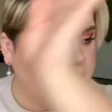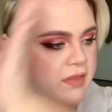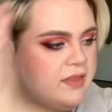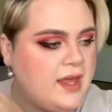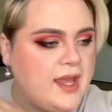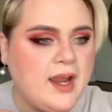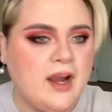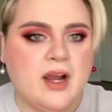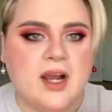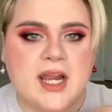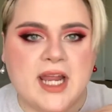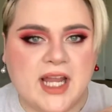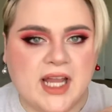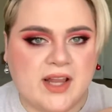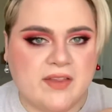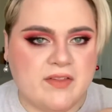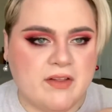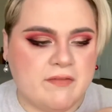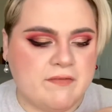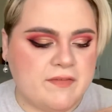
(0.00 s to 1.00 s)
there is
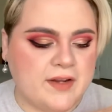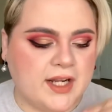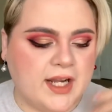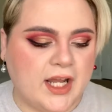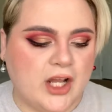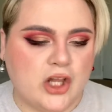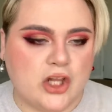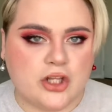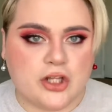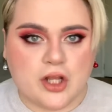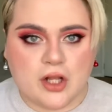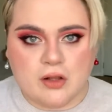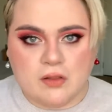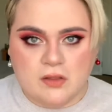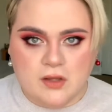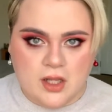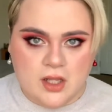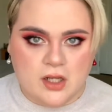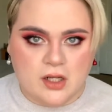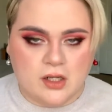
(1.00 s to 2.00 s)
the finished
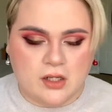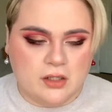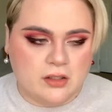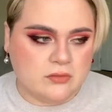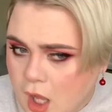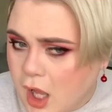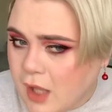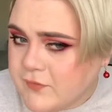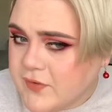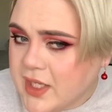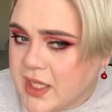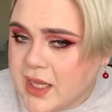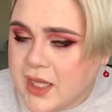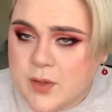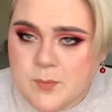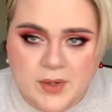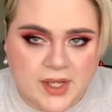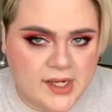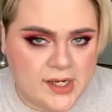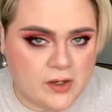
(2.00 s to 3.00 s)
look. Obviously
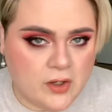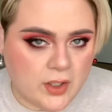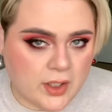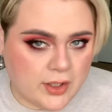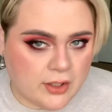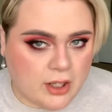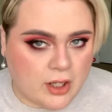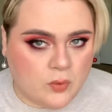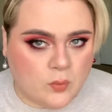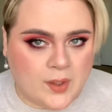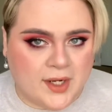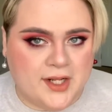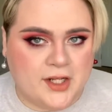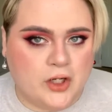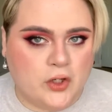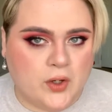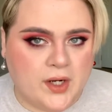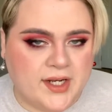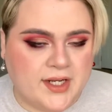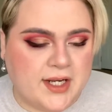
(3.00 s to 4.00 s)
my hair is not red and
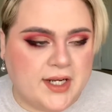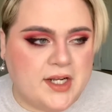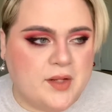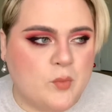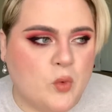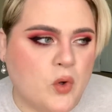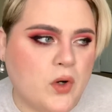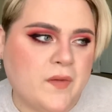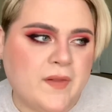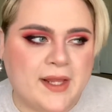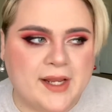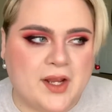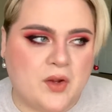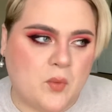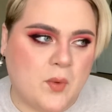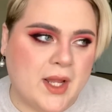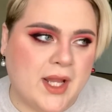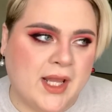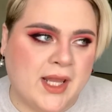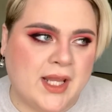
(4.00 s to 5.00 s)
green anymore like it
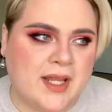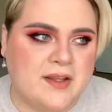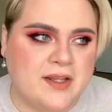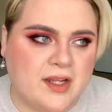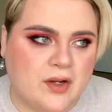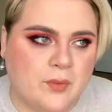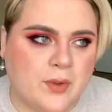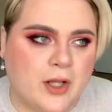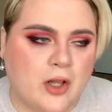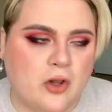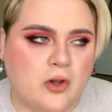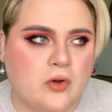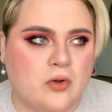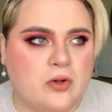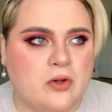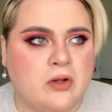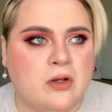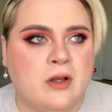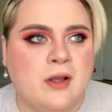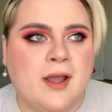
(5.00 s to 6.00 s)
was in the
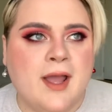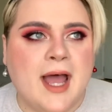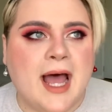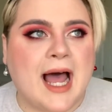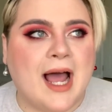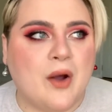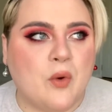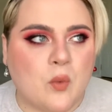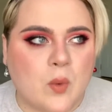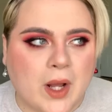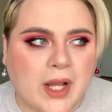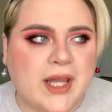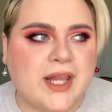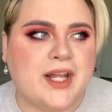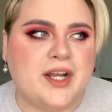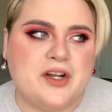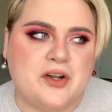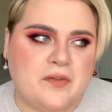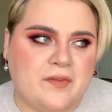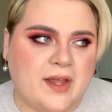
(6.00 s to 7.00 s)
original. I was
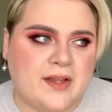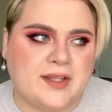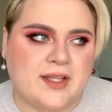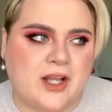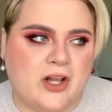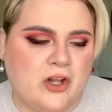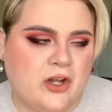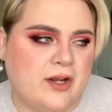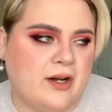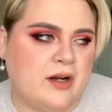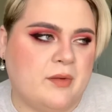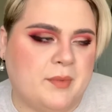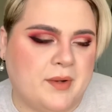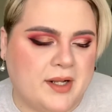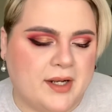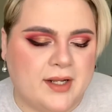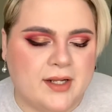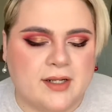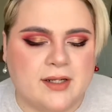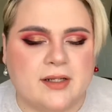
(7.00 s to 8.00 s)
gonna do that this year, but
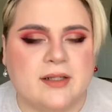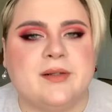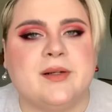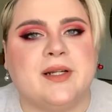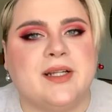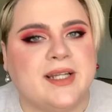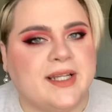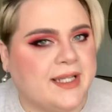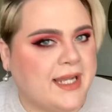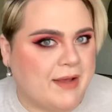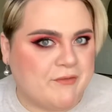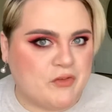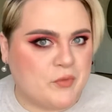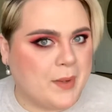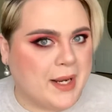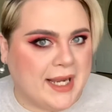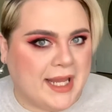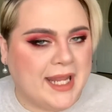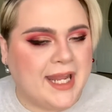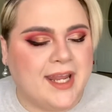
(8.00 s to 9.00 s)
I didn't have the
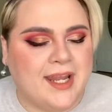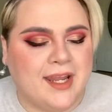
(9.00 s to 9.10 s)
money.